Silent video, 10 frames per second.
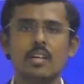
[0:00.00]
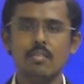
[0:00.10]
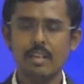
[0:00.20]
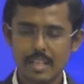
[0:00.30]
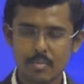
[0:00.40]

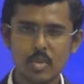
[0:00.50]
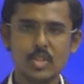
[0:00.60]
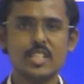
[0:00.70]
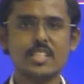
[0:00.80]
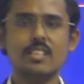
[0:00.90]
Welcome to the
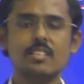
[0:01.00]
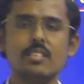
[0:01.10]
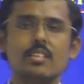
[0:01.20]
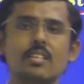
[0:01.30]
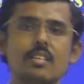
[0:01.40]
session.
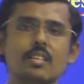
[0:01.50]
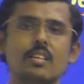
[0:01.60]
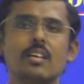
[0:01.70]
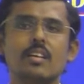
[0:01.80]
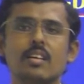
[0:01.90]

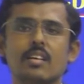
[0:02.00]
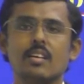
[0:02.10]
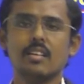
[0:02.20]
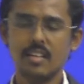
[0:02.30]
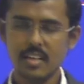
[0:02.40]

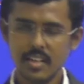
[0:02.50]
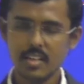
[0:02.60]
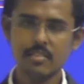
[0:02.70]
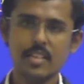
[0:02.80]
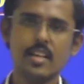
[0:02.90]
Greeting
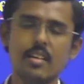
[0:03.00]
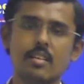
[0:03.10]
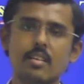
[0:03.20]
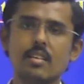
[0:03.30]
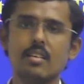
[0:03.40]
of the day.
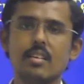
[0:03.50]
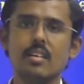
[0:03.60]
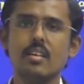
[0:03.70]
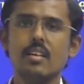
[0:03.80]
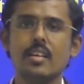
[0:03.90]

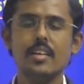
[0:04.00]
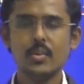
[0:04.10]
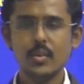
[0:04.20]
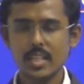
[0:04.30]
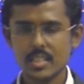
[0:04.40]
In
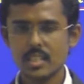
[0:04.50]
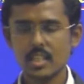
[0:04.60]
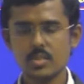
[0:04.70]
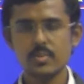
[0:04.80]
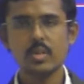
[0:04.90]
today's
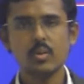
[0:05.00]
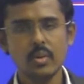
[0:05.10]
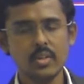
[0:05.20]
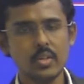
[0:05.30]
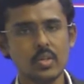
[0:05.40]
class, we are
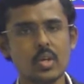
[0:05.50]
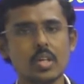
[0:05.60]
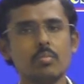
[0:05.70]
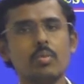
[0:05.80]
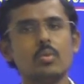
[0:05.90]
going to talk
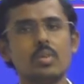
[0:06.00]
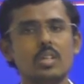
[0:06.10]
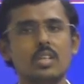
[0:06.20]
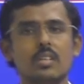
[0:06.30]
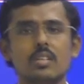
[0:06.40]
about
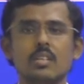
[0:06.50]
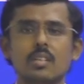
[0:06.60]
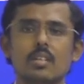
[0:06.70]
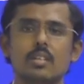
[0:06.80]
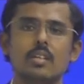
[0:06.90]
a
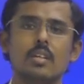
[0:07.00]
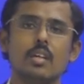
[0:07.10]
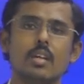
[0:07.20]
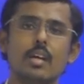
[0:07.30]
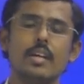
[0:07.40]

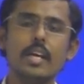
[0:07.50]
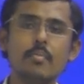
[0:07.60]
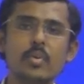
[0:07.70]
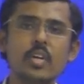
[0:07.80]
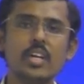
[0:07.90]

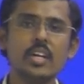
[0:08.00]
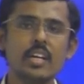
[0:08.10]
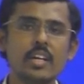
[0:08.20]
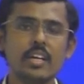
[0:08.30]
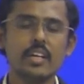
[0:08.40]

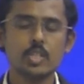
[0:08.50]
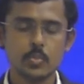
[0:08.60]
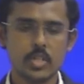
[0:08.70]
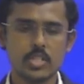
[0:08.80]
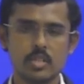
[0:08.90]
dye-penetrant
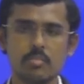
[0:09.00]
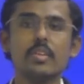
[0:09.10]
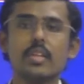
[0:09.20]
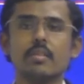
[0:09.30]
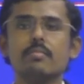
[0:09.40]
inspection
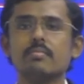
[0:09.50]
method.